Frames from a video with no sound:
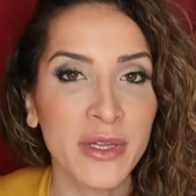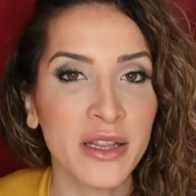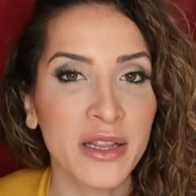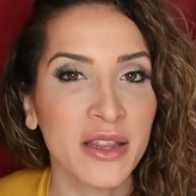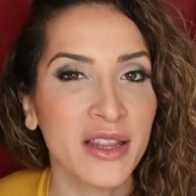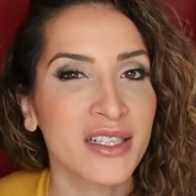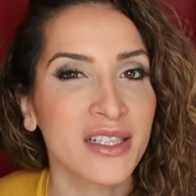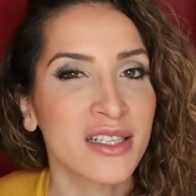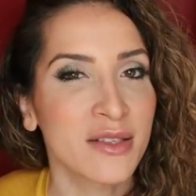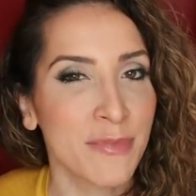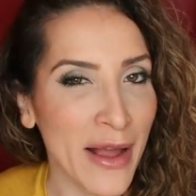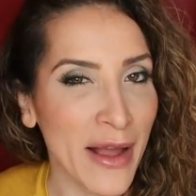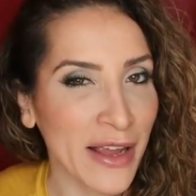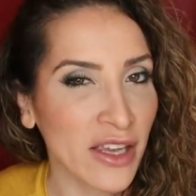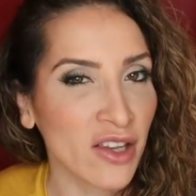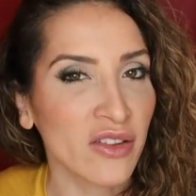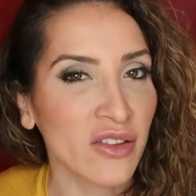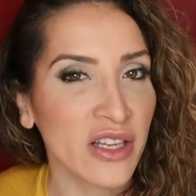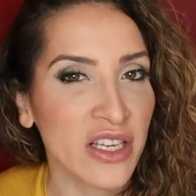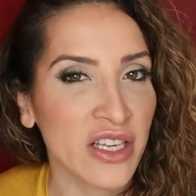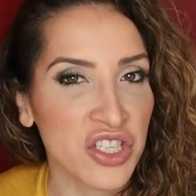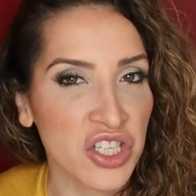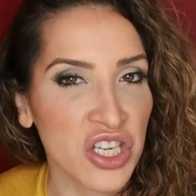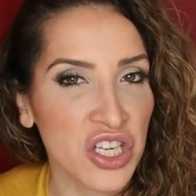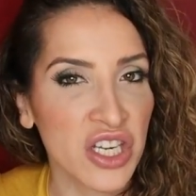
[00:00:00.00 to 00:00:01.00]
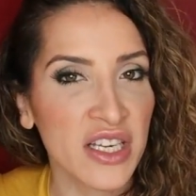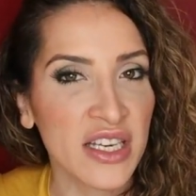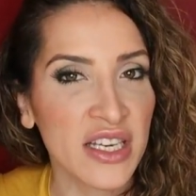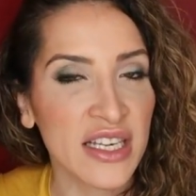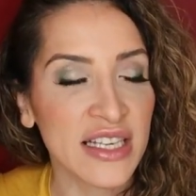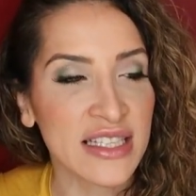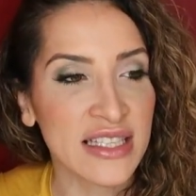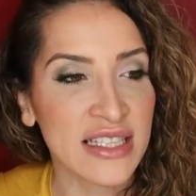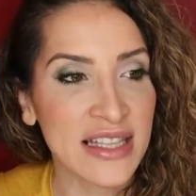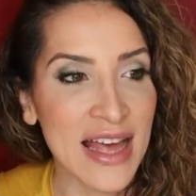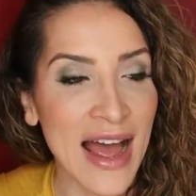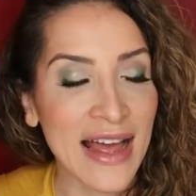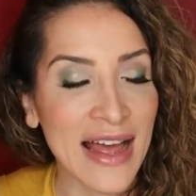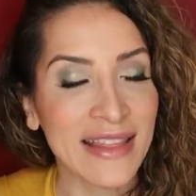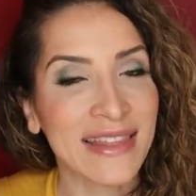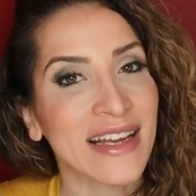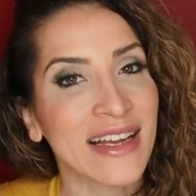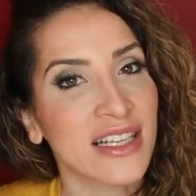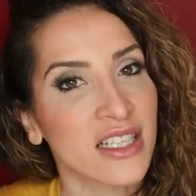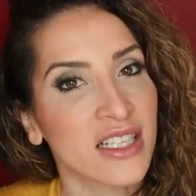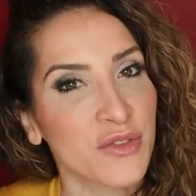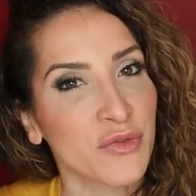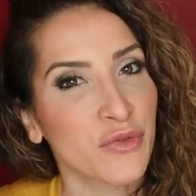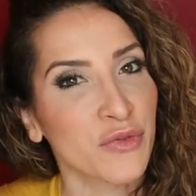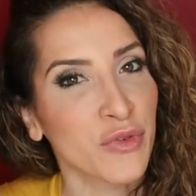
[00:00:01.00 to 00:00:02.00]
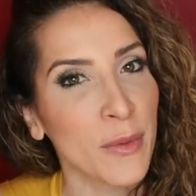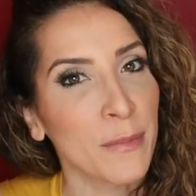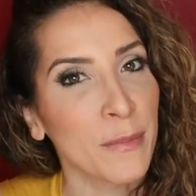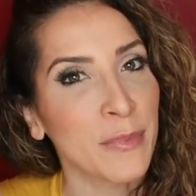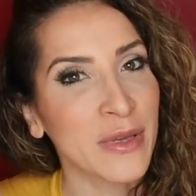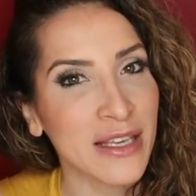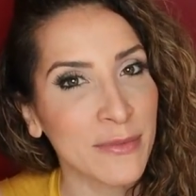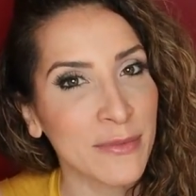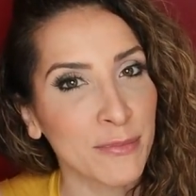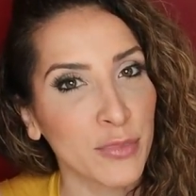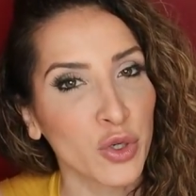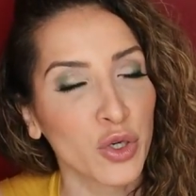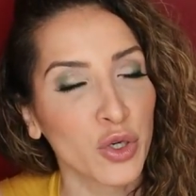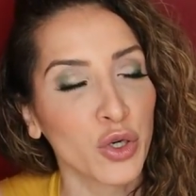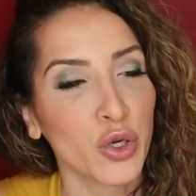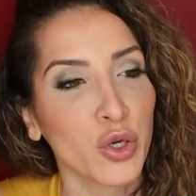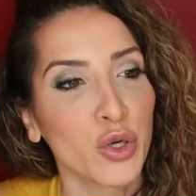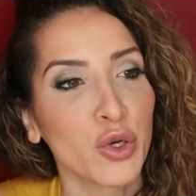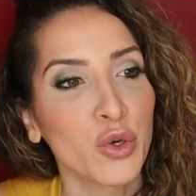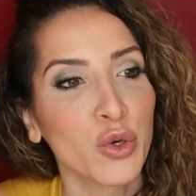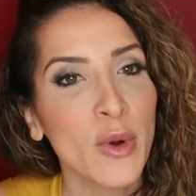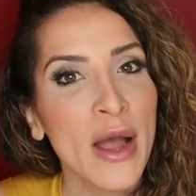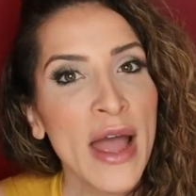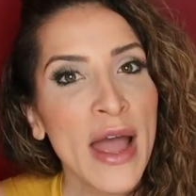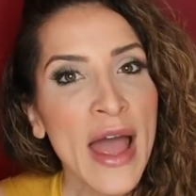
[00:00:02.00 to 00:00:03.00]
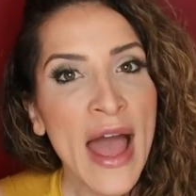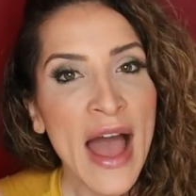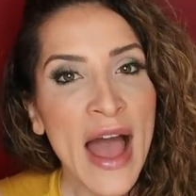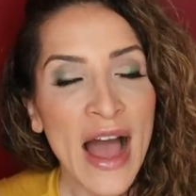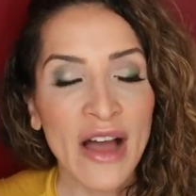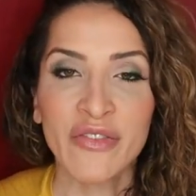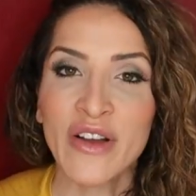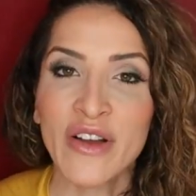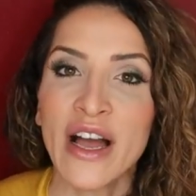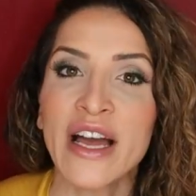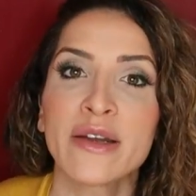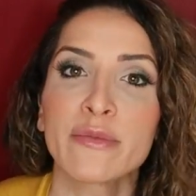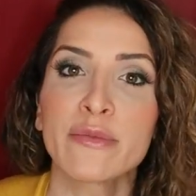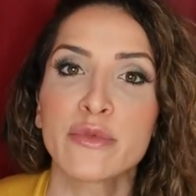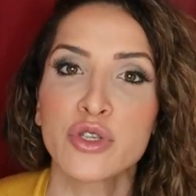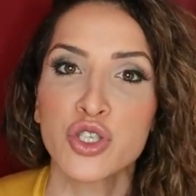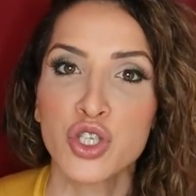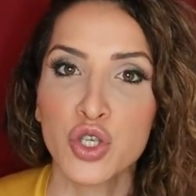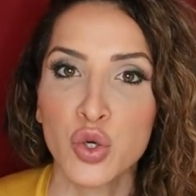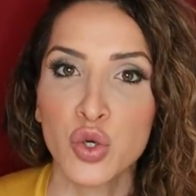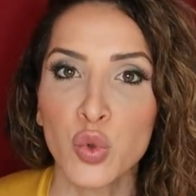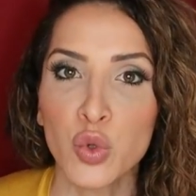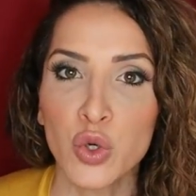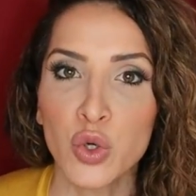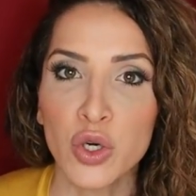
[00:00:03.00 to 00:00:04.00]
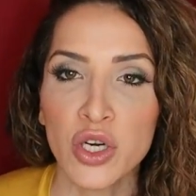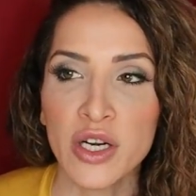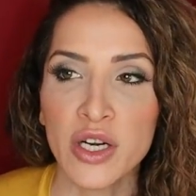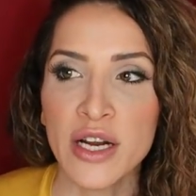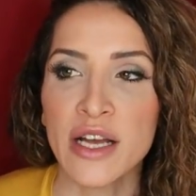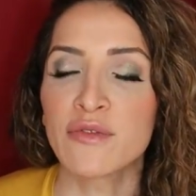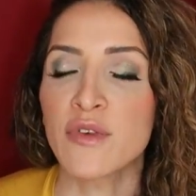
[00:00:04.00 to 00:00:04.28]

but the speculation is that that's from people who have kind of matured,